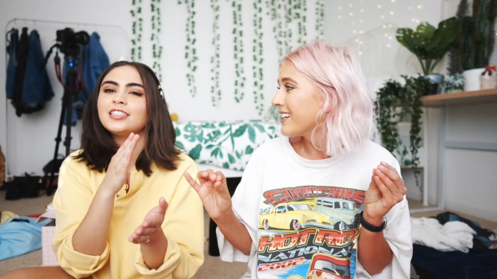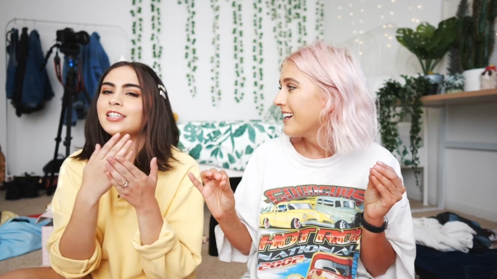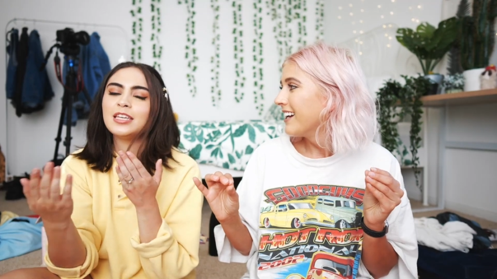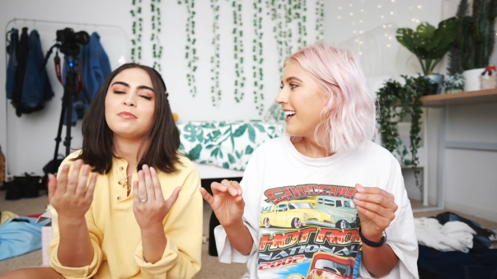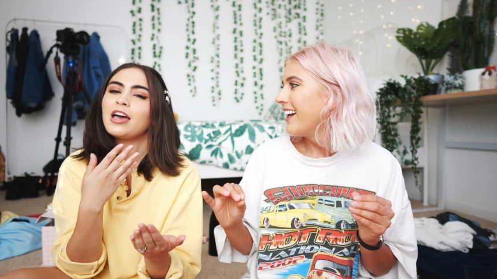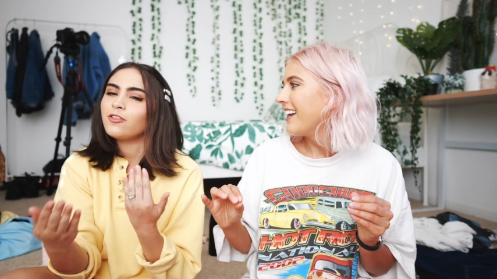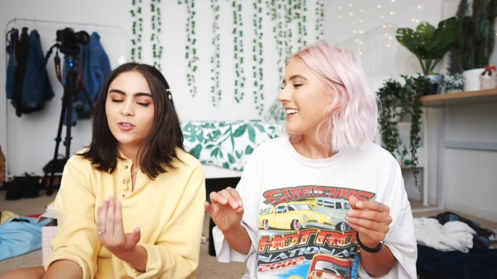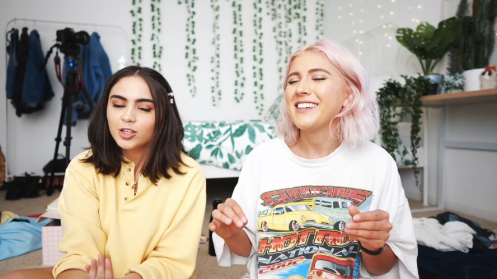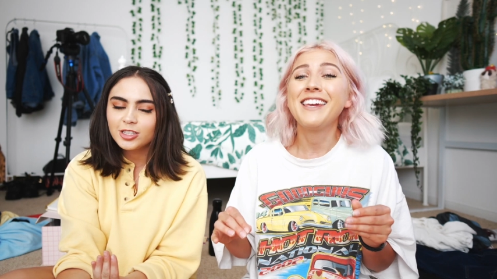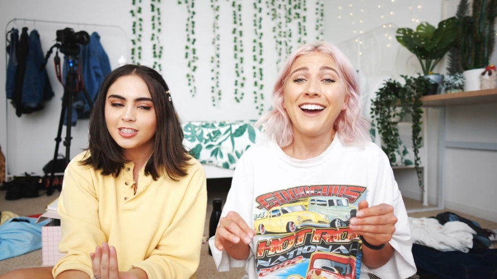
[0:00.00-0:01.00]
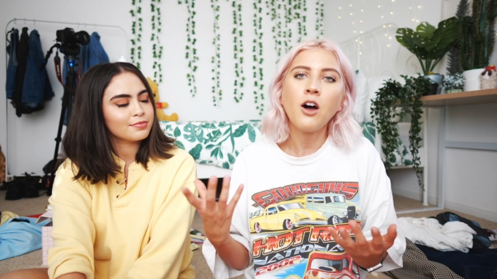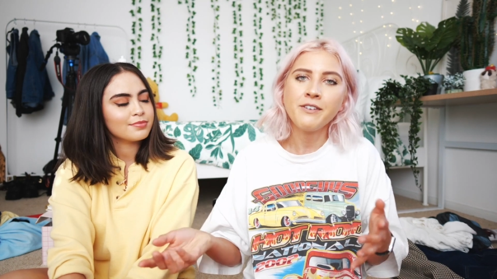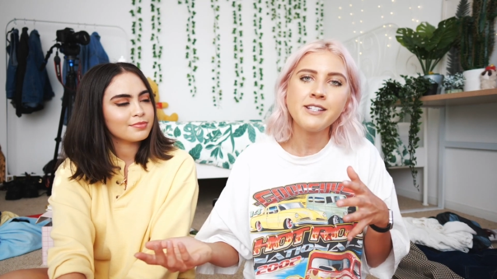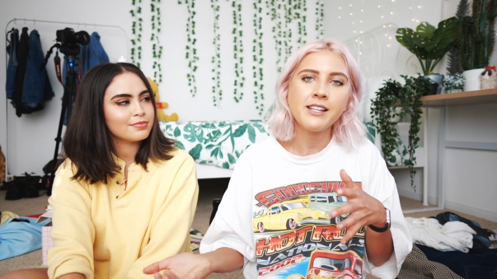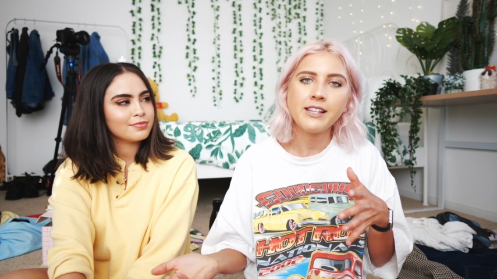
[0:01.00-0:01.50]
Speaker 1: a team effort. Yeah,
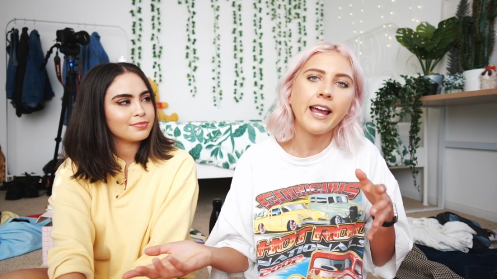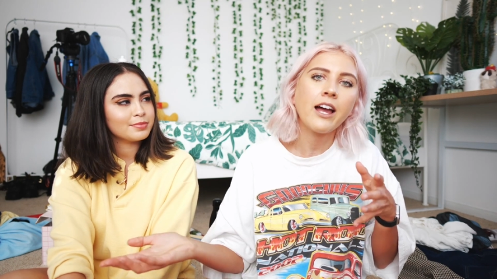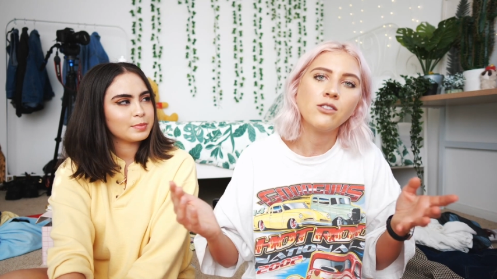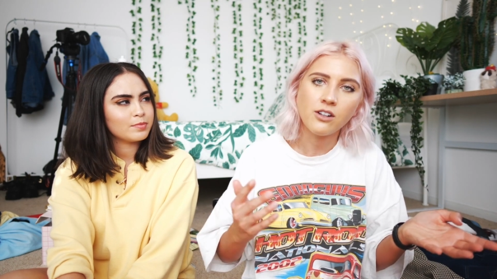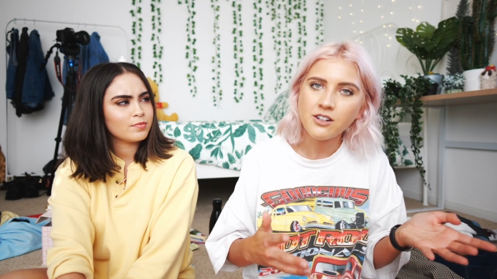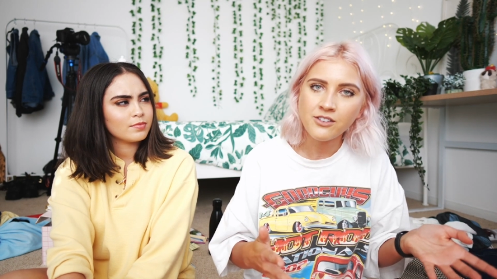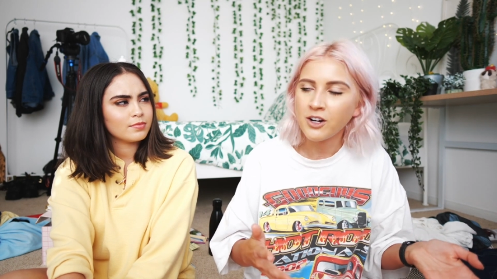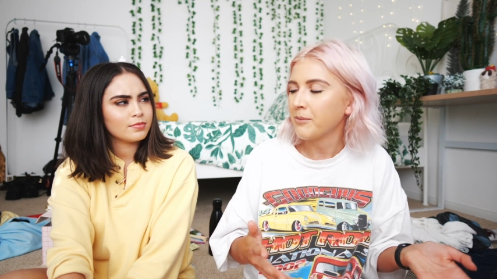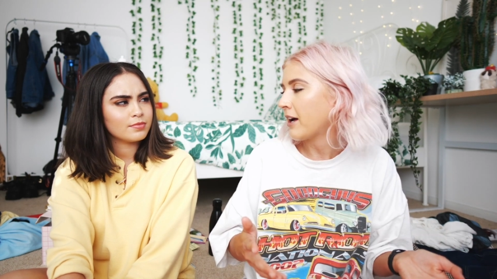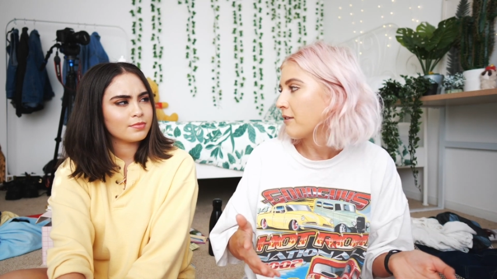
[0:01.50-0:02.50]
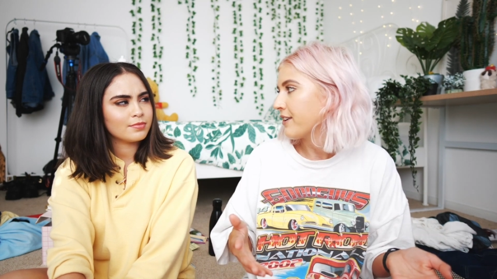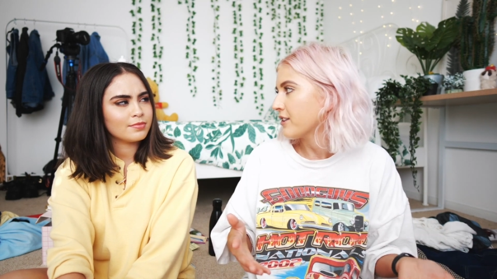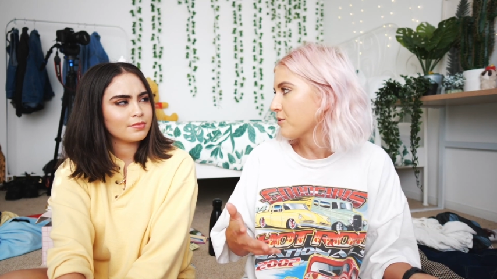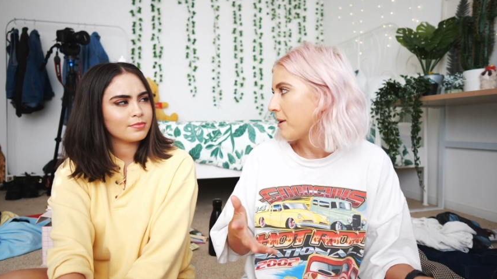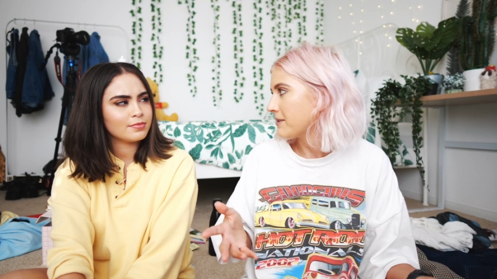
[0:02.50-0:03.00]
obviously, like, I looked on the Urban
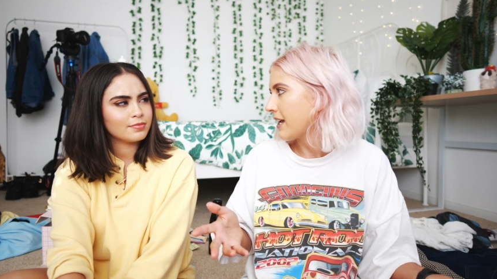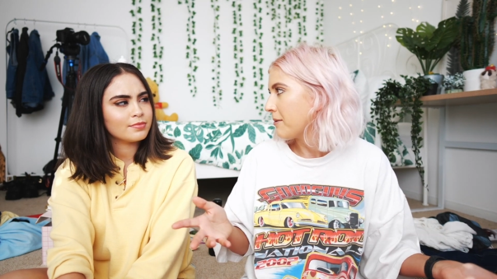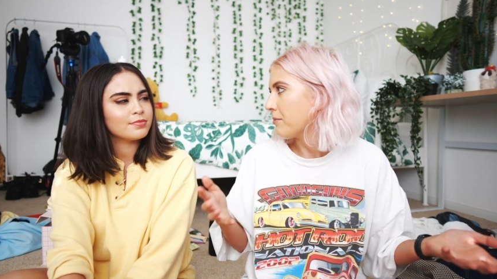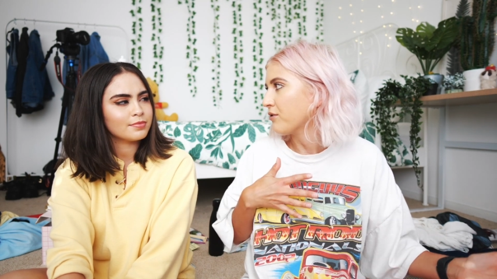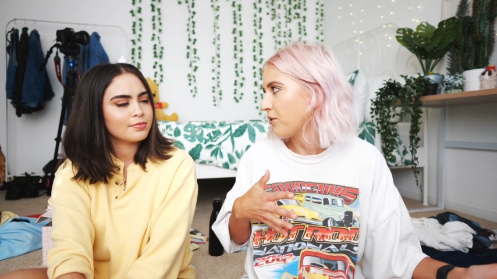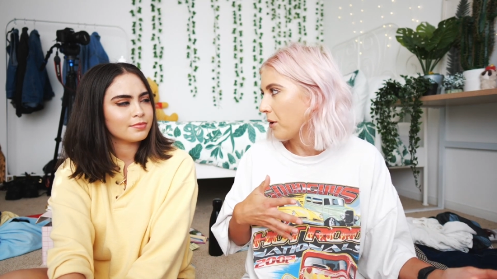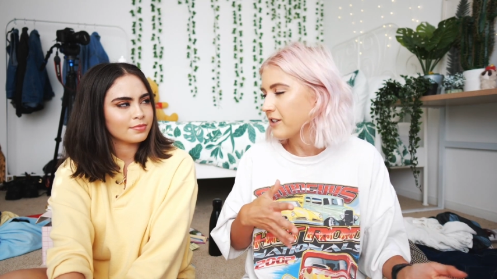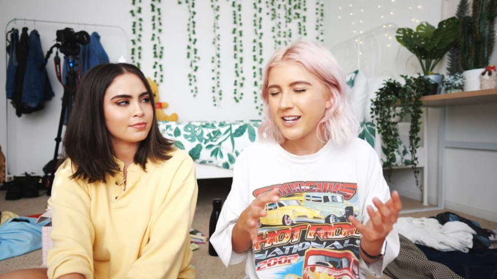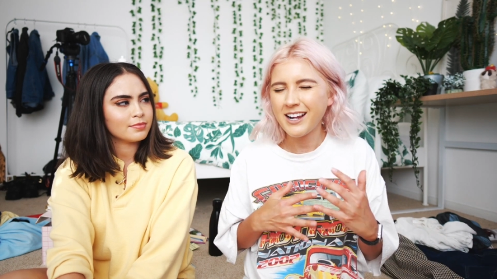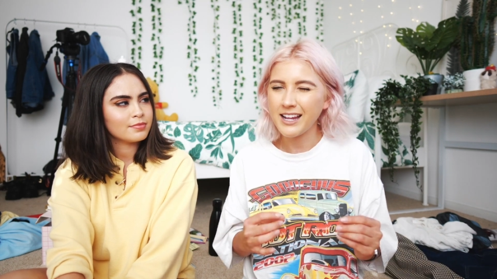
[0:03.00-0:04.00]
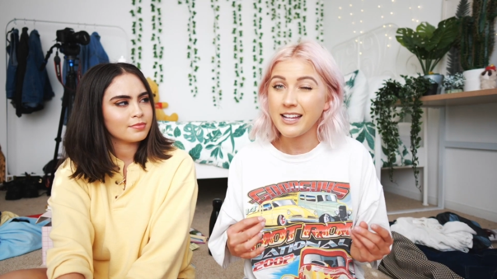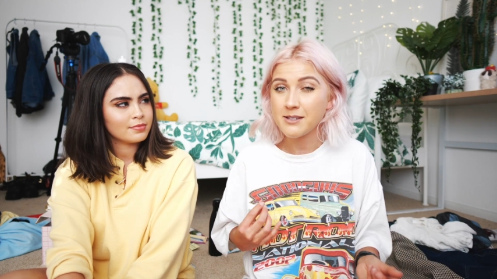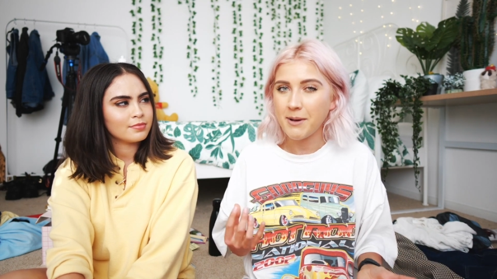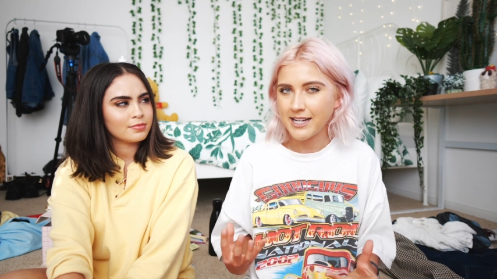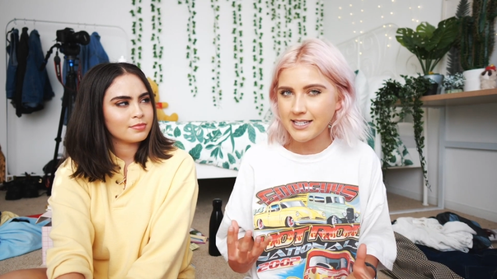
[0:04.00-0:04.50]
Outfitters website before to kind of get
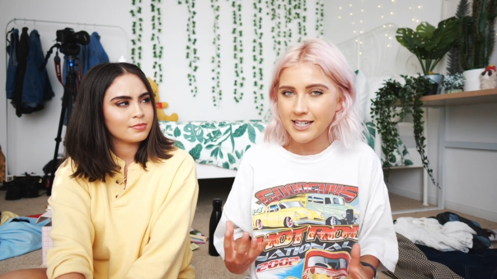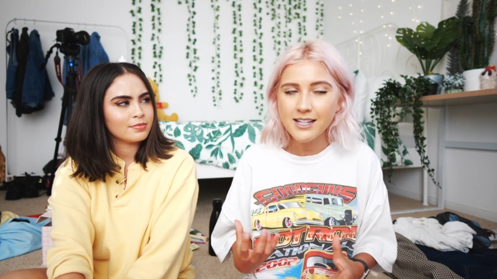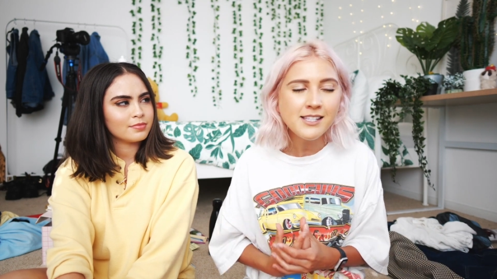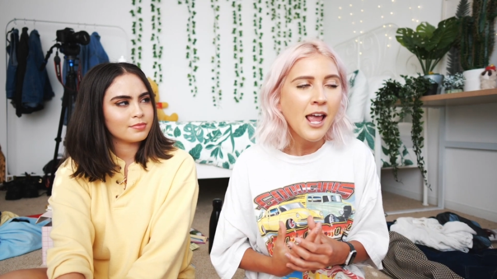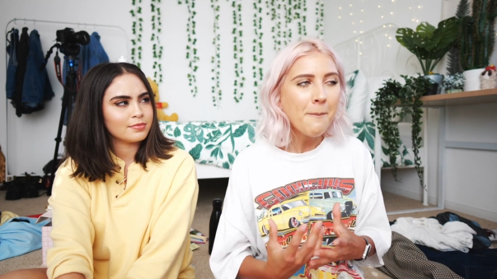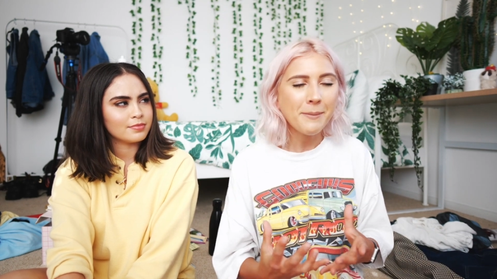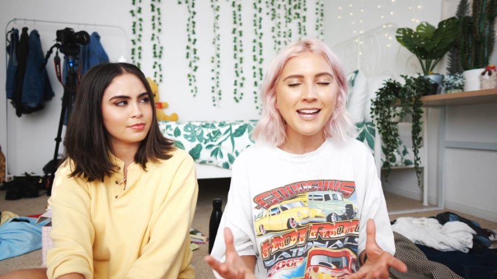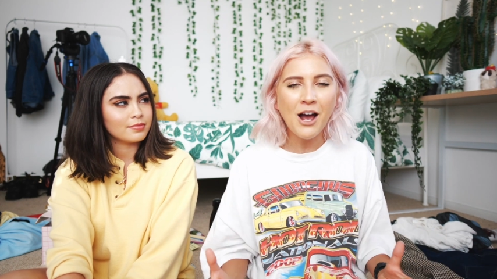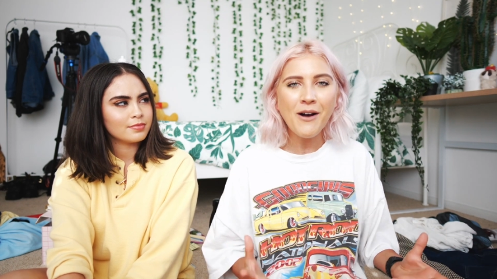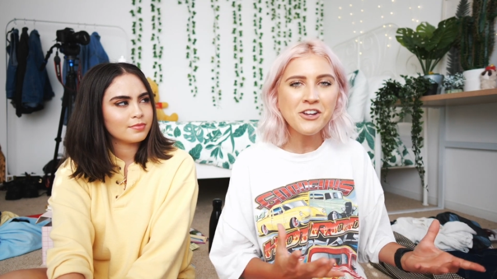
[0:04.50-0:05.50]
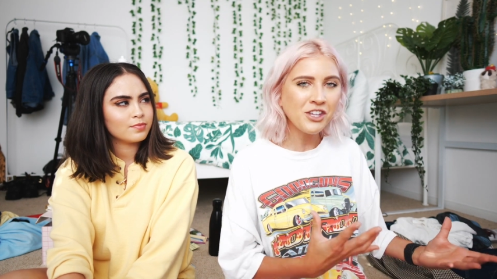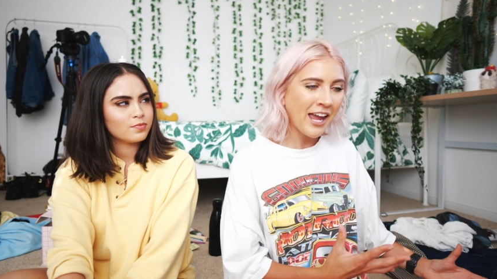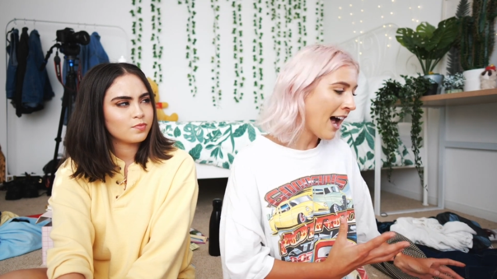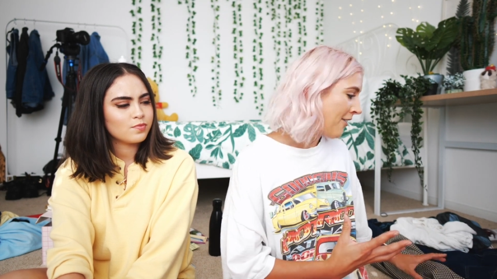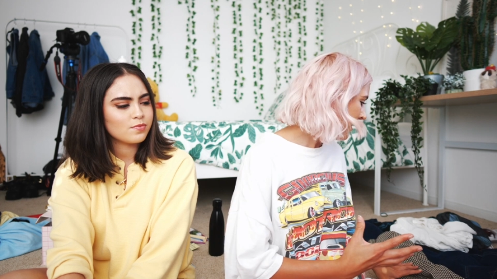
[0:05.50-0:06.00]
some ideas, but now actually
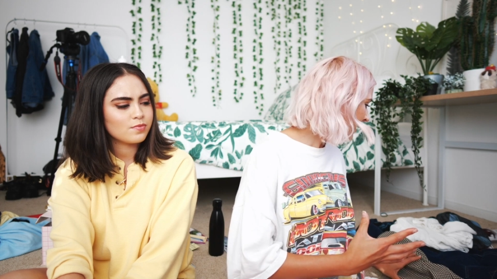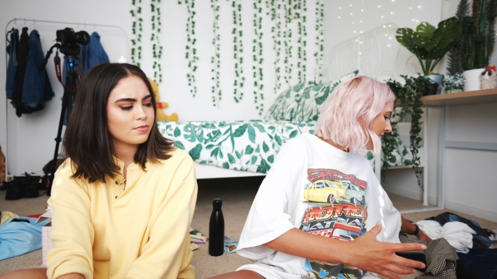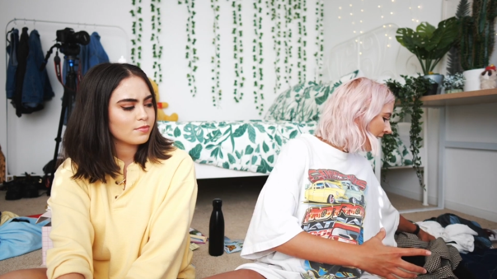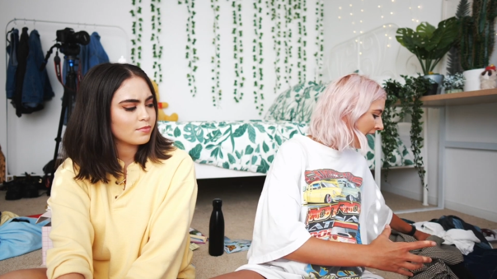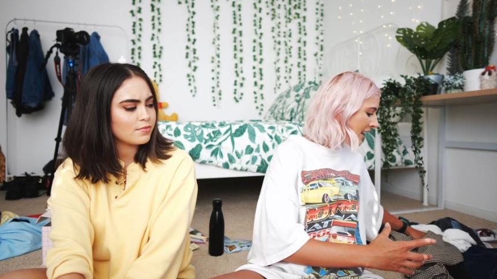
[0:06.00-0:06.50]
having the